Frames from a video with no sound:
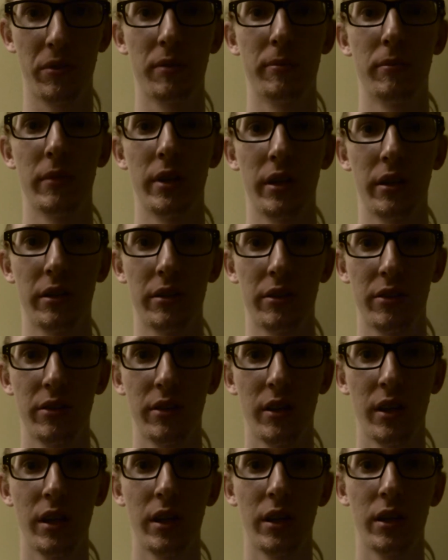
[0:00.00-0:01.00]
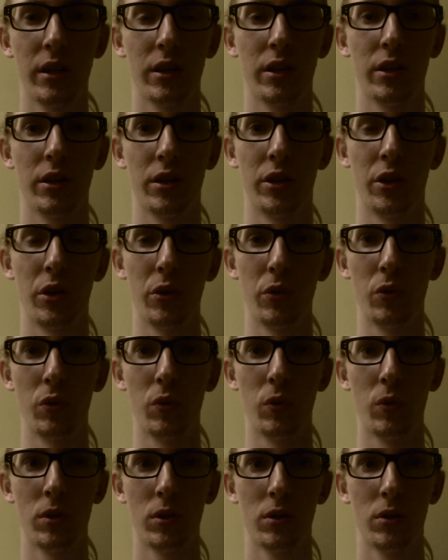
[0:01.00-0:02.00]
the mids,
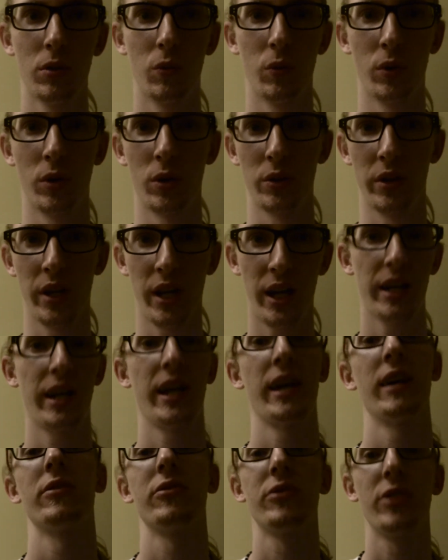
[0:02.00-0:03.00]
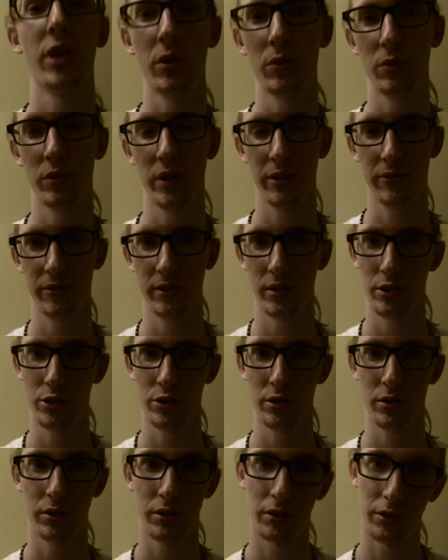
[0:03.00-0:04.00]
you will not have tone
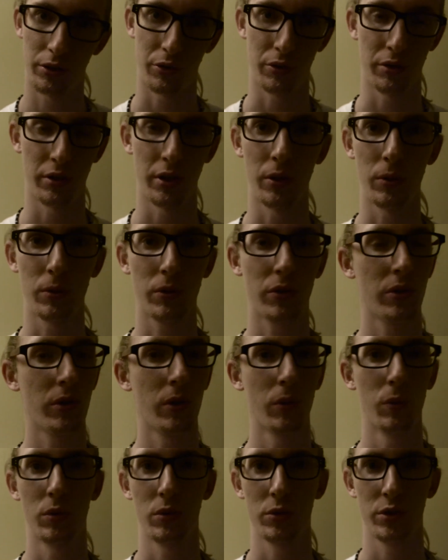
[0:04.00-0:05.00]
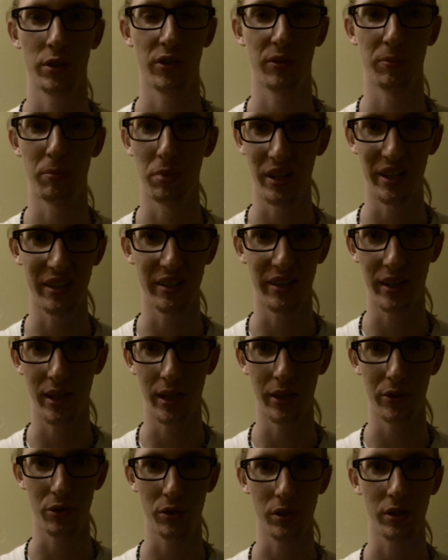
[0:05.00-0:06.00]
definition. Your notes will just blend
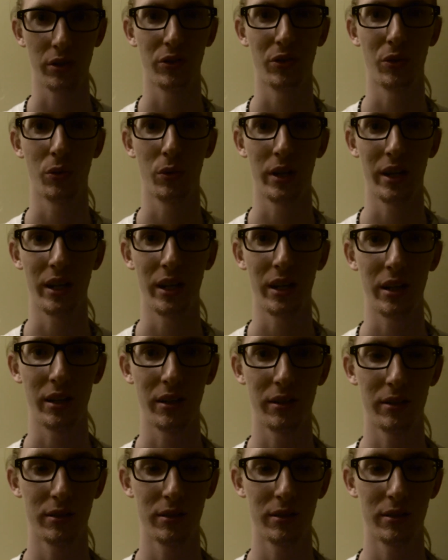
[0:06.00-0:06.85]
together into a